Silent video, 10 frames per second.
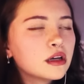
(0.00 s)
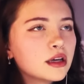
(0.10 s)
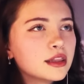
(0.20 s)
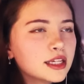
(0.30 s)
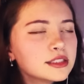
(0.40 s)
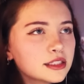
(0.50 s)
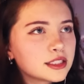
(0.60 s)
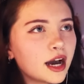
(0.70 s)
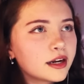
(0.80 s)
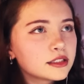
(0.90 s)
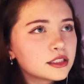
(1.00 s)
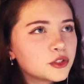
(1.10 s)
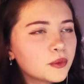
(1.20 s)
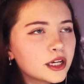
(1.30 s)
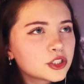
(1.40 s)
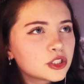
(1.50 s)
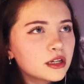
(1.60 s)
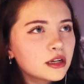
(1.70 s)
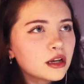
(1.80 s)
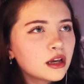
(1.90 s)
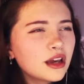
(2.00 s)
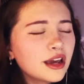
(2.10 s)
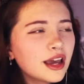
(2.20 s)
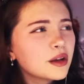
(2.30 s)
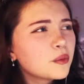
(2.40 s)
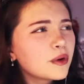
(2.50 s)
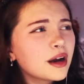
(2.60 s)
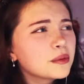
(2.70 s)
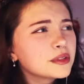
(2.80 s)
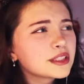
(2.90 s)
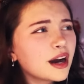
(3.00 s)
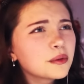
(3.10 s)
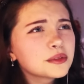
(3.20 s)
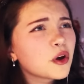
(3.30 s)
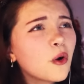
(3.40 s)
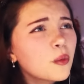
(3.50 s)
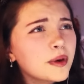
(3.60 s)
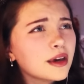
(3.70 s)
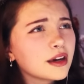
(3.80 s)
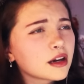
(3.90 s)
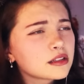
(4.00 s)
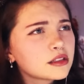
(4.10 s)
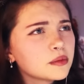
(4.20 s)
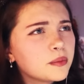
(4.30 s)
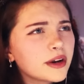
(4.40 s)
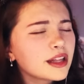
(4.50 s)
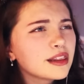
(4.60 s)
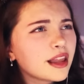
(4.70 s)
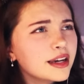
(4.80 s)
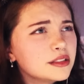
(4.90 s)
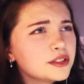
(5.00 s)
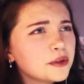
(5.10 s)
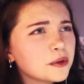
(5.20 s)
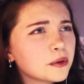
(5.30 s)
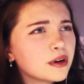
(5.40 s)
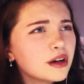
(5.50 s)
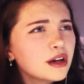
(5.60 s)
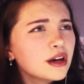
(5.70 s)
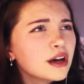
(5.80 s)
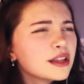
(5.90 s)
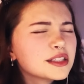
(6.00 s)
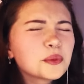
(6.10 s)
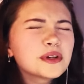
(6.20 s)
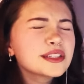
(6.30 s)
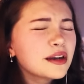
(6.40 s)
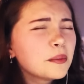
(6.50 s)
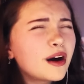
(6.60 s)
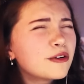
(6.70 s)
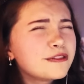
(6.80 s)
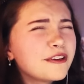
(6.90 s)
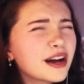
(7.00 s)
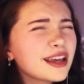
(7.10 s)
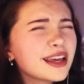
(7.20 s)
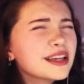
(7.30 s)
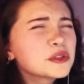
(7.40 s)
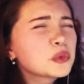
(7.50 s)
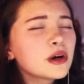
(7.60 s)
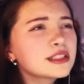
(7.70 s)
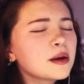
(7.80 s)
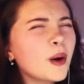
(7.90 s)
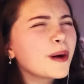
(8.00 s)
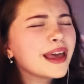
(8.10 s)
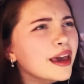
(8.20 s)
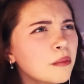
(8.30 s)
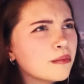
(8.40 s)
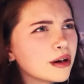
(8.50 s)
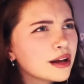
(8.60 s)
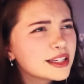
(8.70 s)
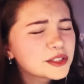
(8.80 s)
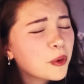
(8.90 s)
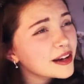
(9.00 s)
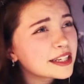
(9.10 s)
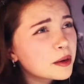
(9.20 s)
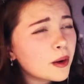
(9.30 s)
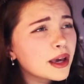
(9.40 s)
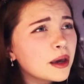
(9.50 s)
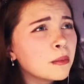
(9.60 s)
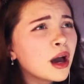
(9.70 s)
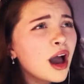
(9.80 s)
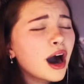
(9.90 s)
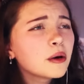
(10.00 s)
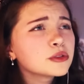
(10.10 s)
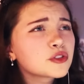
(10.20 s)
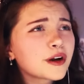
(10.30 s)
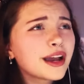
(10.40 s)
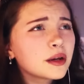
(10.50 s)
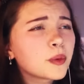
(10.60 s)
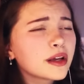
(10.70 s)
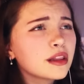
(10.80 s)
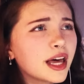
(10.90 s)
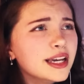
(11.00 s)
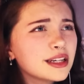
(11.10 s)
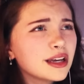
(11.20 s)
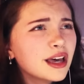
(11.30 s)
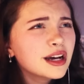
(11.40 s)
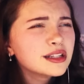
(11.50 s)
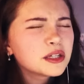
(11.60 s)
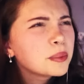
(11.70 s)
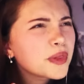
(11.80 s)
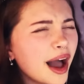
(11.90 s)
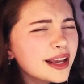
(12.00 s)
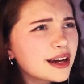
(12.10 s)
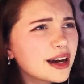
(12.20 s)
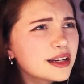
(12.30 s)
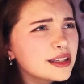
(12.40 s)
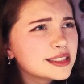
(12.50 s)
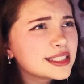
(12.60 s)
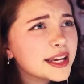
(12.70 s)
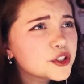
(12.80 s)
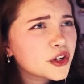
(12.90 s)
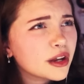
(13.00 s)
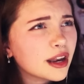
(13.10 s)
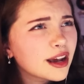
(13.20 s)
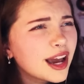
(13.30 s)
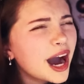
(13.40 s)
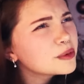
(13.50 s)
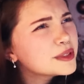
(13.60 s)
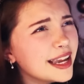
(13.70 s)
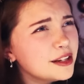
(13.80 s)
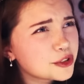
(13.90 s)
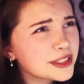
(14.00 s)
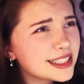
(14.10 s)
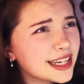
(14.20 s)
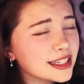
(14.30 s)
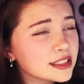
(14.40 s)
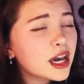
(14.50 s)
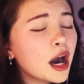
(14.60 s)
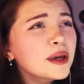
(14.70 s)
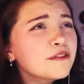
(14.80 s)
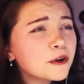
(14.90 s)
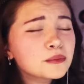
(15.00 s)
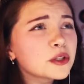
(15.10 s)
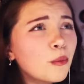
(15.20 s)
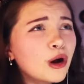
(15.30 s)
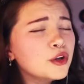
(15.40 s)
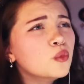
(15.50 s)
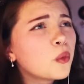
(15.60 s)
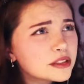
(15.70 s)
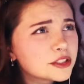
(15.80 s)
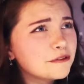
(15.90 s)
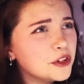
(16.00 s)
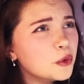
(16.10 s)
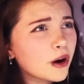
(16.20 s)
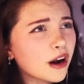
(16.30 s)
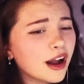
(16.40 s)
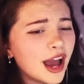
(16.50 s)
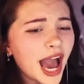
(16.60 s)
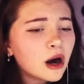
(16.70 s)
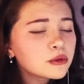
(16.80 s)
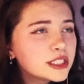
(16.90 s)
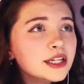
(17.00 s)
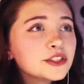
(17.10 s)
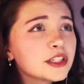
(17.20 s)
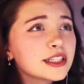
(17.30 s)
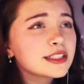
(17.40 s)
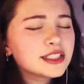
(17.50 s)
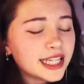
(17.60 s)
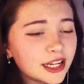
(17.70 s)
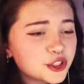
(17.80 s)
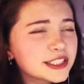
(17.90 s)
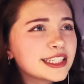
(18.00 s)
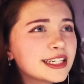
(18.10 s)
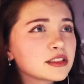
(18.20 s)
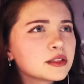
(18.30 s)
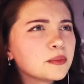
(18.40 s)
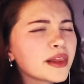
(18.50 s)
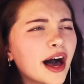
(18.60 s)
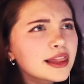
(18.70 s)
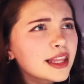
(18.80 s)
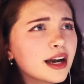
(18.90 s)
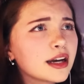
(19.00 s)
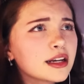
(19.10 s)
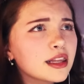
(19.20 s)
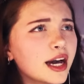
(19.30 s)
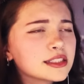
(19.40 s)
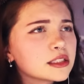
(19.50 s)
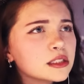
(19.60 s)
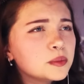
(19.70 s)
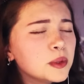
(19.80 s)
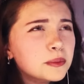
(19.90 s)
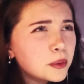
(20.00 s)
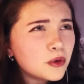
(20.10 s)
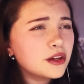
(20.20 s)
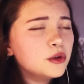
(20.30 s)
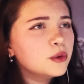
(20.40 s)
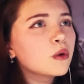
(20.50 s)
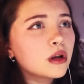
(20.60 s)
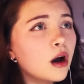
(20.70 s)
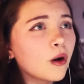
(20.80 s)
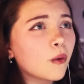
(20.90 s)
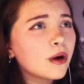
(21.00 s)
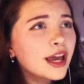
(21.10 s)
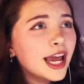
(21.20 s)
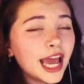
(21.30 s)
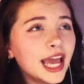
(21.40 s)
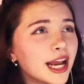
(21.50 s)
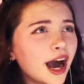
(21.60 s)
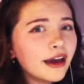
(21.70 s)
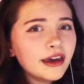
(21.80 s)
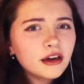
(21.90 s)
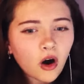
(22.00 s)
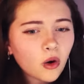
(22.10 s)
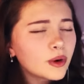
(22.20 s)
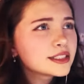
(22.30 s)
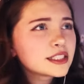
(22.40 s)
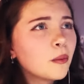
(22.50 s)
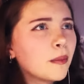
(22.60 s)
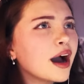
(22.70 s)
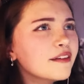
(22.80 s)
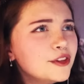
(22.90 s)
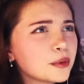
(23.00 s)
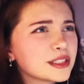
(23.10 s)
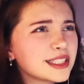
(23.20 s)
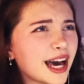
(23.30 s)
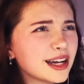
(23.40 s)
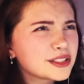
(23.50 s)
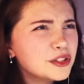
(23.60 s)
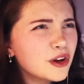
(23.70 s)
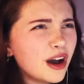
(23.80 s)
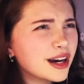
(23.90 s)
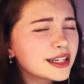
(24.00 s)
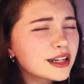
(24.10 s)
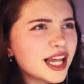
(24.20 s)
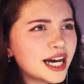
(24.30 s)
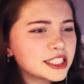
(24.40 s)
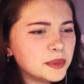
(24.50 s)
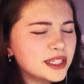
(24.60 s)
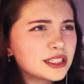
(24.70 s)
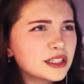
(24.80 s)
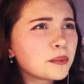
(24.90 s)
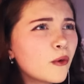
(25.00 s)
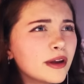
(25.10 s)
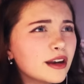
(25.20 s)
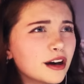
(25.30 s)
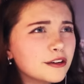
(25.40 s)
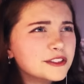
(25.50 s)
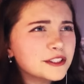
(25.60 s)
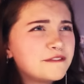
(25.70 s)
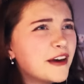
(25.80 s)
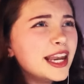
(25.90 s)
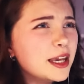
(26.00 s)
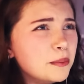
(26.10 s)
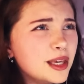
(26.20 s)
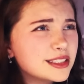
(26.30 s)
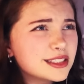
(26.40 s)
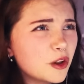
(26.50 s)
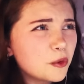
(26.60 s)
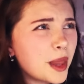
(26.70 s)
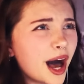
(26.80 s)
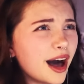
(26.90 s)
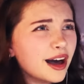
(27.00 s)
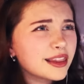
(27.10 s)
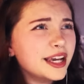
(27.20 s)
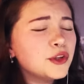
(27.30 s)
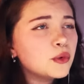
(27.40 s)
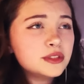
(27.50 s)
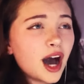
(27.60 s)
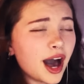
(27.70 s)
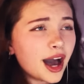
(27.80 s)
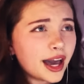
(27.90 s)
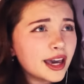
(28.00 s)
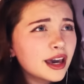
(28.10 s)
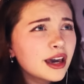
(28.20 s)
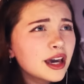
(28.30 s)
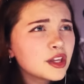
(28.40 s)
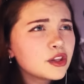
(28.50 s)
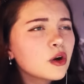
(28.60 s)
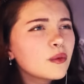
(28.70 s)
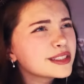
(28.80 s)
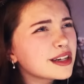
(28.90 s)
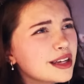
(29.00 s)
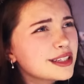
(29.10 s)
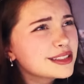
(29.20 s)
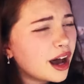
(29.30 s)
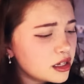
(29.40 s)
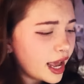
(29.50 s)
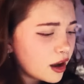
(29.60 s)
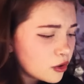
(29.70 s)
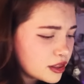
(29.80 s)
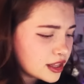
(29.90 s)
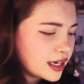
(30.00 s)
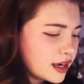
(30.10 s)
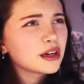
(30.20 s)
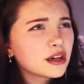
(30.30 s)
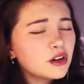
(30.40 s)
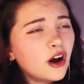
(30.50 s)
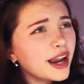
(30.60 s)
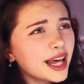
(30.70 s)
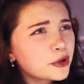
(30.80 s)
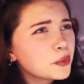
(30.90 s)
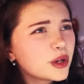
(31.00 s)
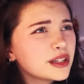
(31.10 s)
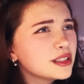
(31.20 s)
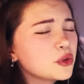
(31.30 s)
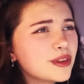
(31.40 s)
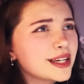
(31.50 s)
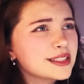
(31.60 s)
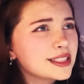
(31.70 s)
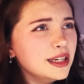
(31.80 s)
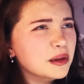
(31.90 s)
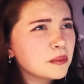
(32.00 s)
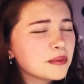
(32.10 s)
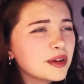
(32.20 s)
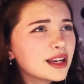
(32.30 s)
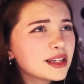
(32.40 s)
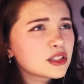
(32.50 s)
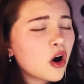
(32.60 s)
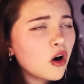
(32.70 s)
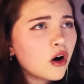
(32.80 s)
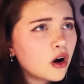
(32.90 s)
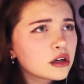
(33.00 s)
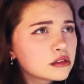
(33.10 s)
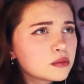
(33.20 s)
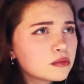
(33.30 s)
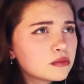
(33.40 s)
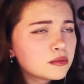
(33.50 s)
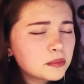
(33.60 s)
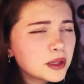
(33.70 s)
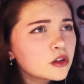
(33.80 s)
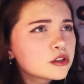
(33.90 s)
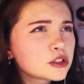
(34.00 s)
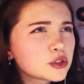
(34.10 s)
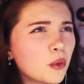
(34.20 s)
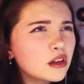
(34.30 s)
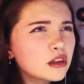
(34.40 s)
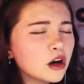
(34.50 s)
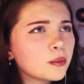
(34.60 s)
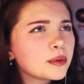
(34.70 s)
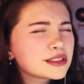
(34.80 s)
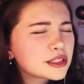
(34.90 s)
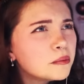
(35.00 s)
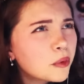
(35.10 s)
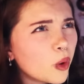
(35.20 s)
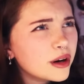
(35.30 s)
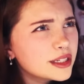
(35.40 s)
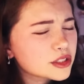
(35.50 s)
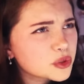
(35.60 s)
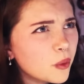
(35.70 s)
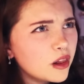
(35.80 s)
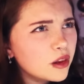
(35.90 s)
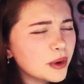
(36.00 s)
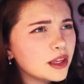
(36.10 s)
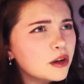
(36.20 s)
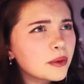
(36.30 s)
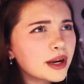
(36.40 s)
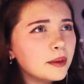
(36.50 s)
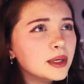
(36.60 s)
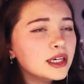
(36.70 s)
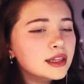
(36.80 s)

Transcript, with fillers: this entire situation and what I was hoping to bring light to, this wasn't about him. I was trying to bring light to blind idolization, how dangerous it is. Coming from someone who was a viewer, how dangerous it is to blindly idolize these people that you don't know. And I always tell my viewers that, to not idolize me to the point of defending me till like you die. You know, it's unhealthy. Not everyone is who they seem, and it's a hard pill to swallow, but it's important to swallow it. You know what I mean?